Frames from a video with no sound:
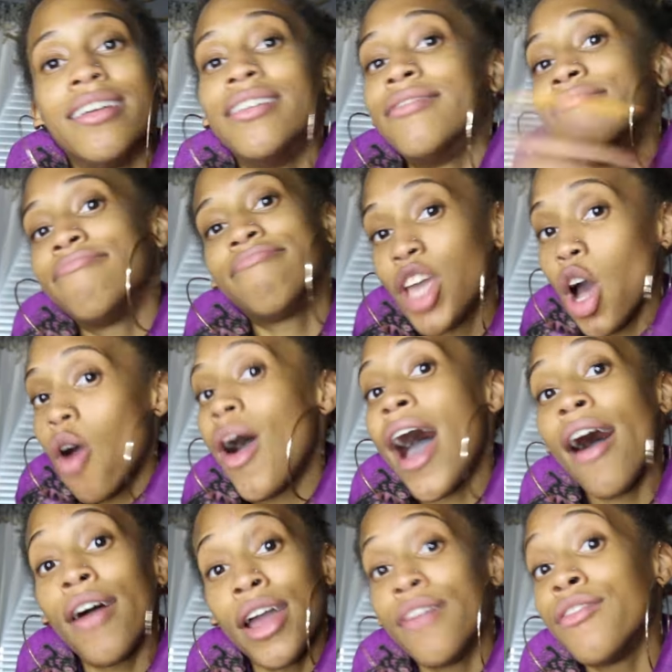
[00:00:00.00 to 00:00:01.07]
of go
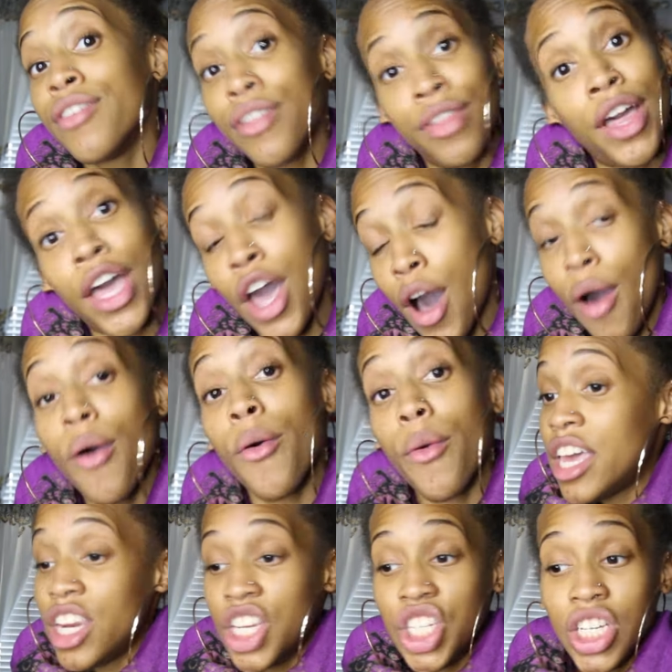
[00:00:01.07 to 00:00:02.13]
however they go.
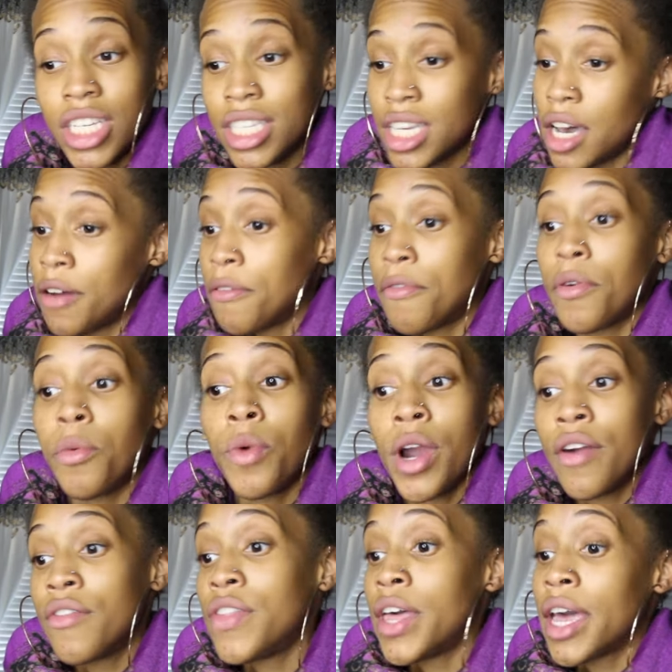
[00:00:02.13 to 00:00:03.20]
Energies come from
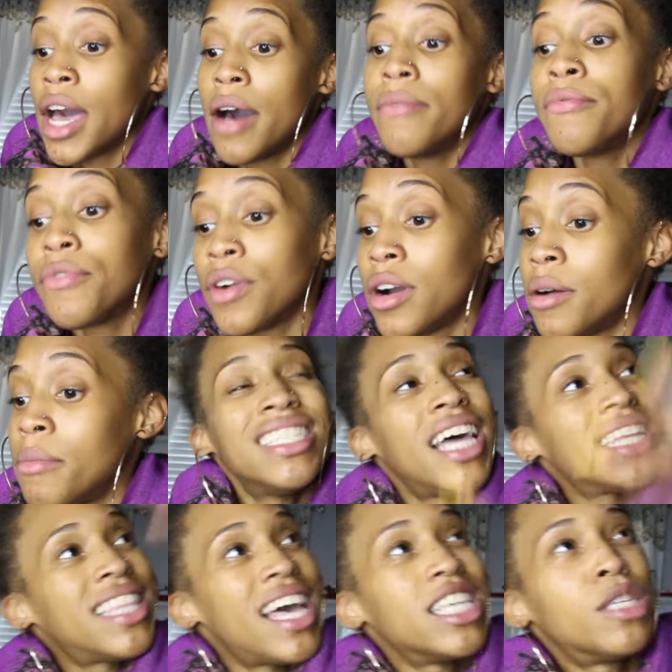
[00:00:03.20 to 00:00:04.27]
wherever they come from. It's
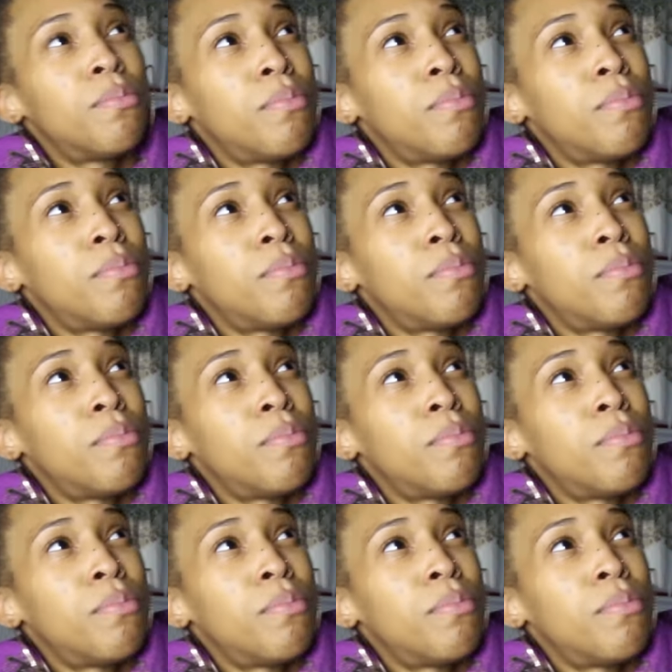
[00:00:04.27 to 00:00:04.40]
like that